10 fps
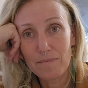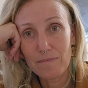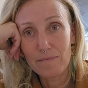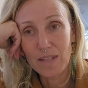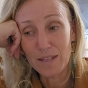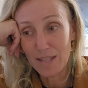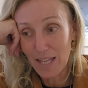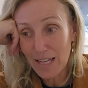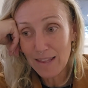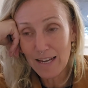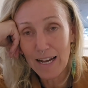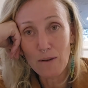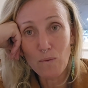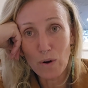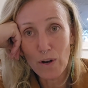the thing that I
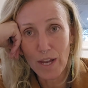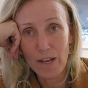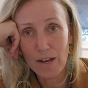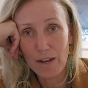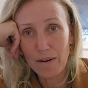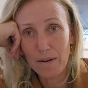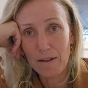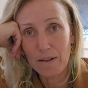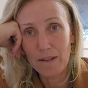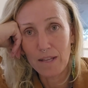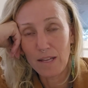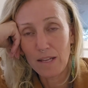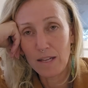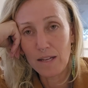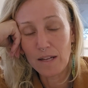work in,
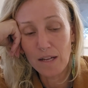the